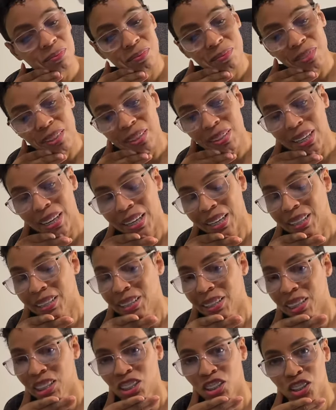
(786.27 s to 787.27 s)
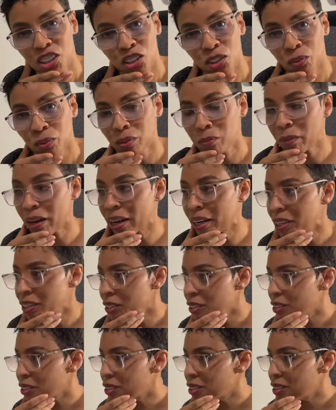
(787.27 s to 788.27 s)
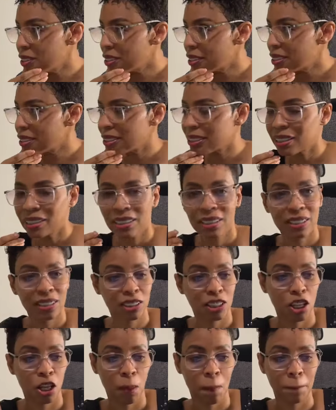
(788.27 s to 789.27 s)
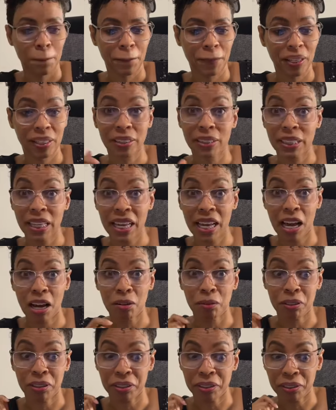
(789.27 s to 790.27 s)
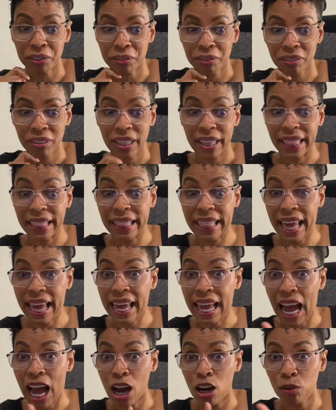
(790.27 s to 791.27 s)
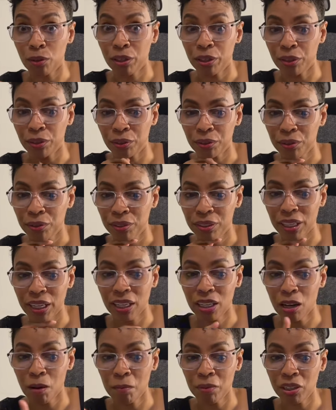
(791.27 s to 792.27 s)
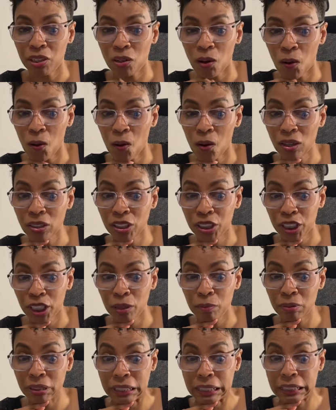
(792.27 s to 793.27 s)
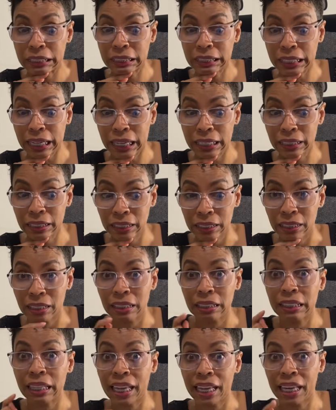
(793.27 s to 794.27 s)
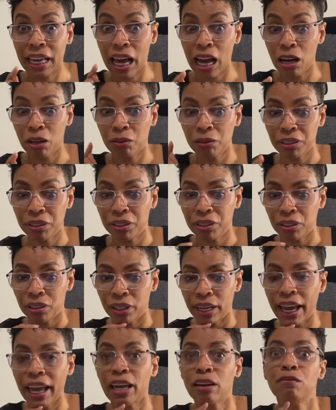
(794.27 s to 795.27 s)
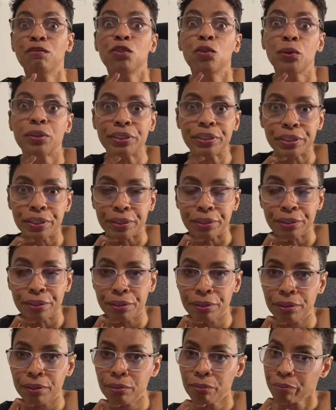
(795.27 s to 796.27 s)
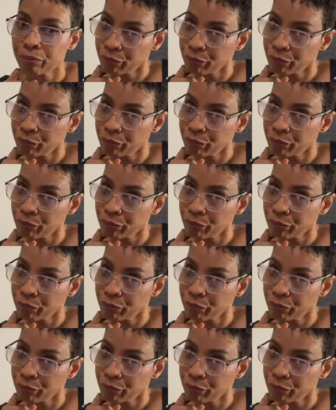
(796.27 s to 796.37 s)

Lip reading: it, like I said, it's just a reminder, because they out here. They coming in all shapes and sizes. They out here and voices.